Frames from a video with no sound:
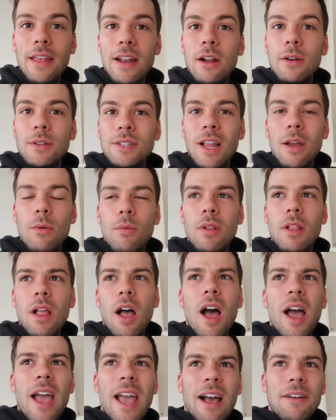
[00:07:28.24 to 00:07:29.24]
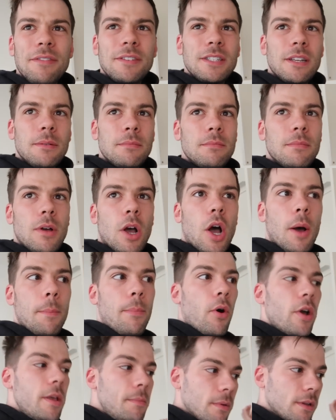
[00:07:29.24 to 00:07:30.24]
then I was like, well, I have some
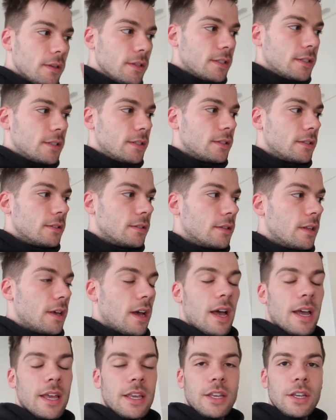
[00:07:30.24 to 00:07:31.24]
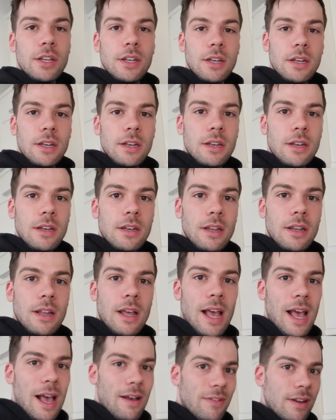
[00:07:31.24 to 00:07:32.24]
appointments that I can
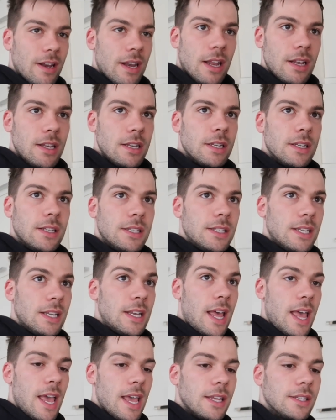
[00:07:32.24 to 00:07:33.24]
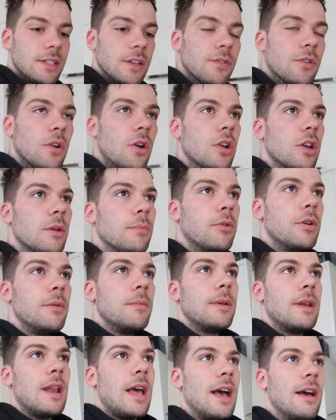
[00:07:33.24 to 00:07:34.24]
have in London today. So I've got an
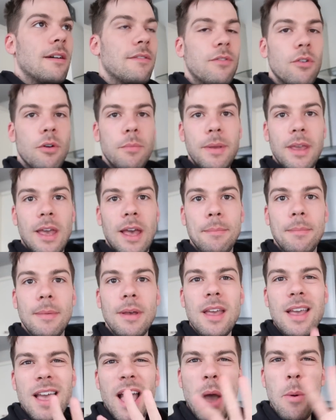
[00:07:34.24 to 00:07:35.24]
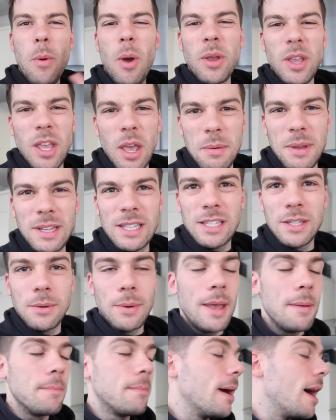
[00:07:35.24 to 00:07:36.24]
appointment at four p m. I won't go
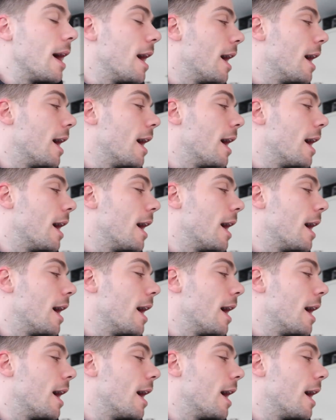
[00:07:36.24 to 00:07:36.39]
into it, but